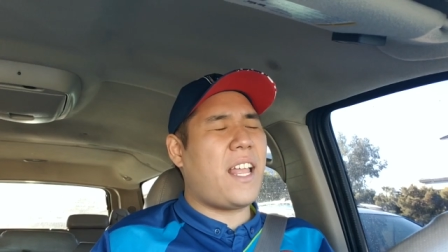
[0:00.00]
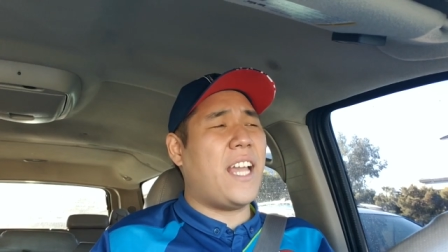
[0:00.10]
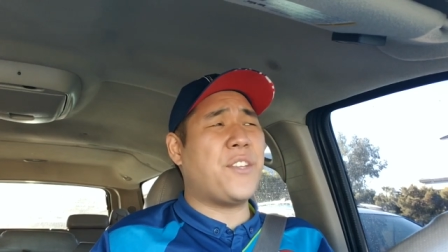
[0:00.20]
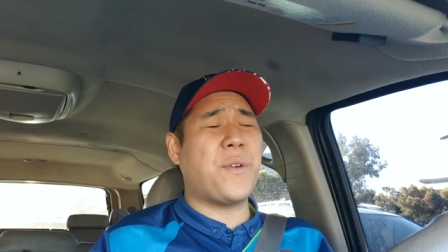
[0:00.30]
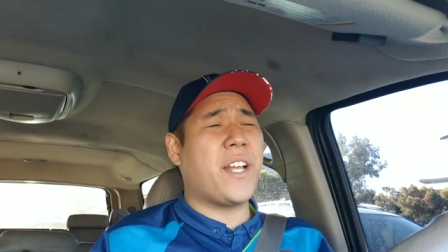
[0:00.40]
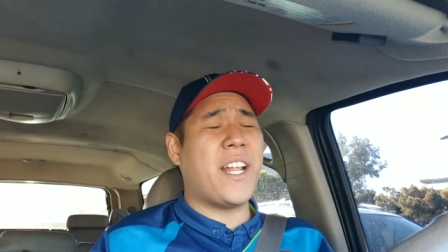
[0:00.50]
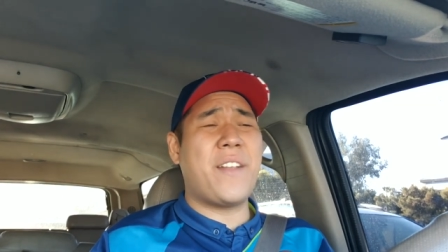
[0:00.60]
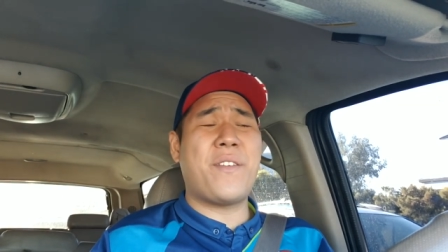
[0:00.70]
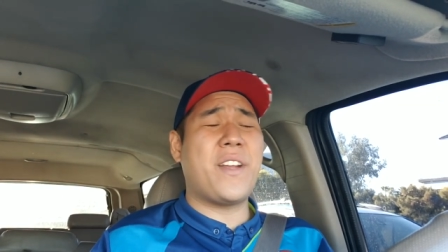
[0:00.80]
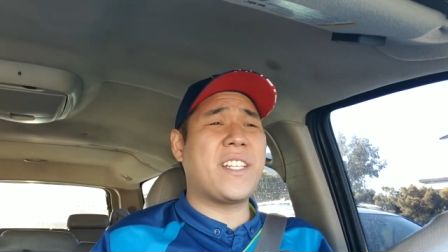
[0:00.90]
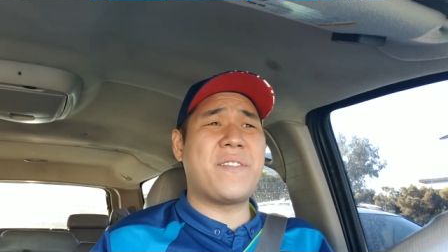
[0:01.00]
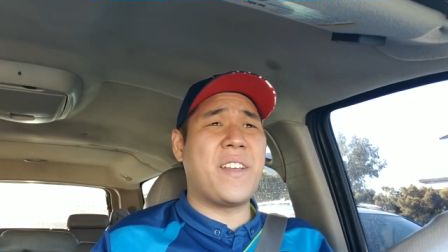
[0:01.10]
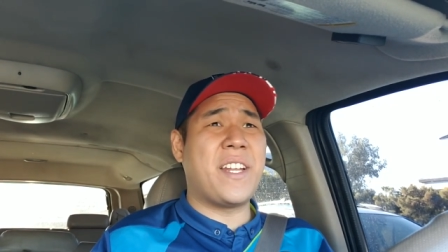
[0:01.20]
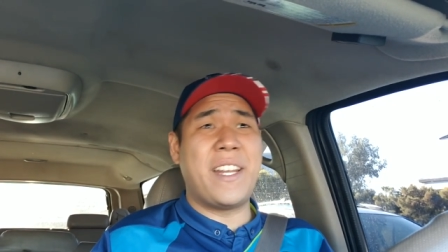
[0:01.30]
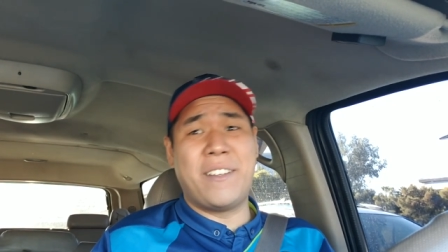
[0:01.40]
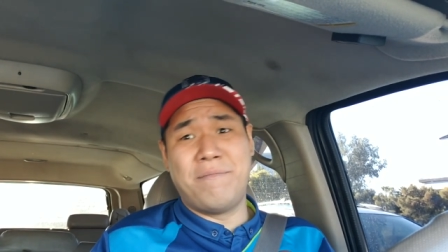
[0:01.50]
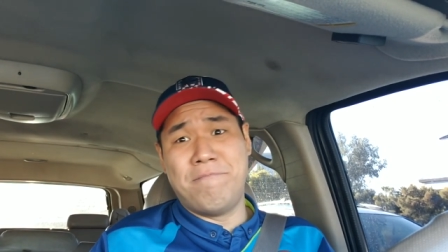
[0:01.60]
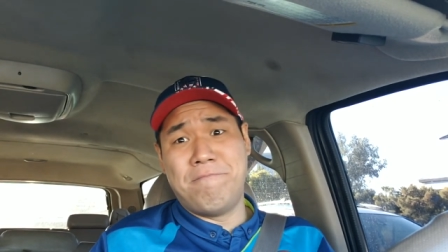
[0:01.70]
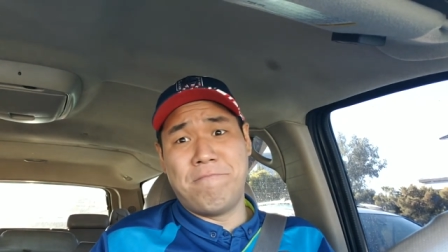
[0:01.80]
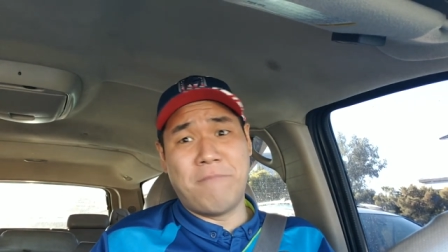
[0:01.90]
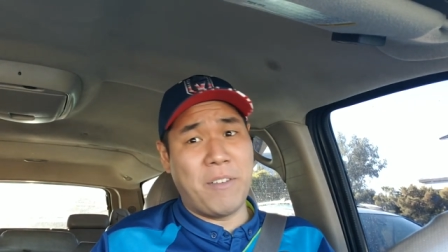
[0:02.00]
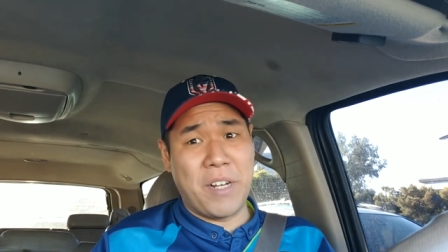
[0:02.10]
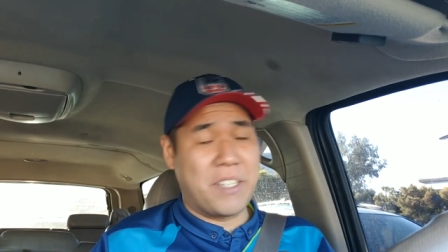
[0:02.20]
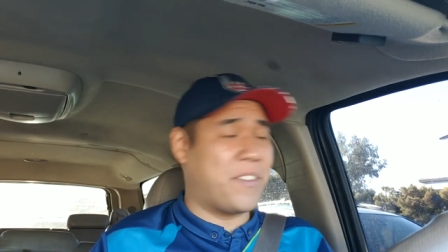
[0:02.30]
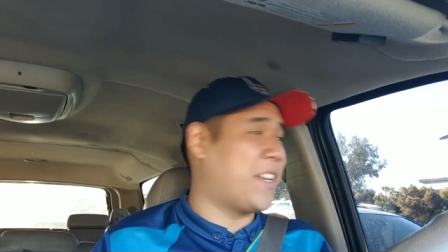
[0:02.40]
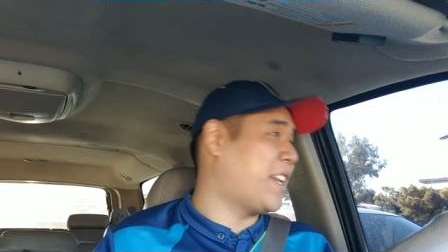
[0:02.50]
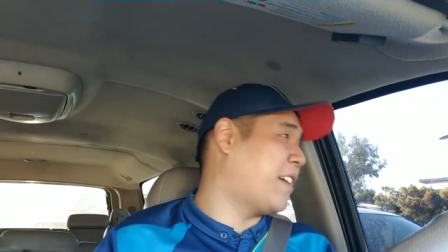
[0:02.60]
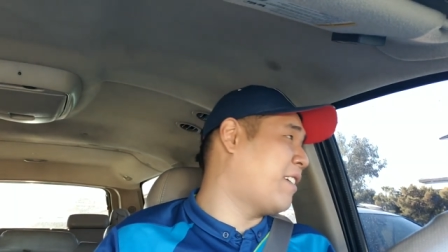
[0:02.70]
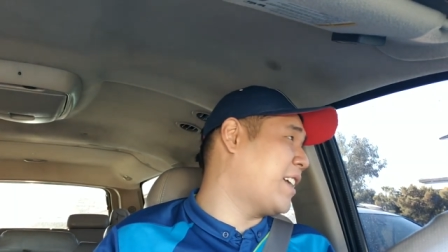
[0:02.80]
I swear to God, everyone gets offended now. Everyone gets offended now.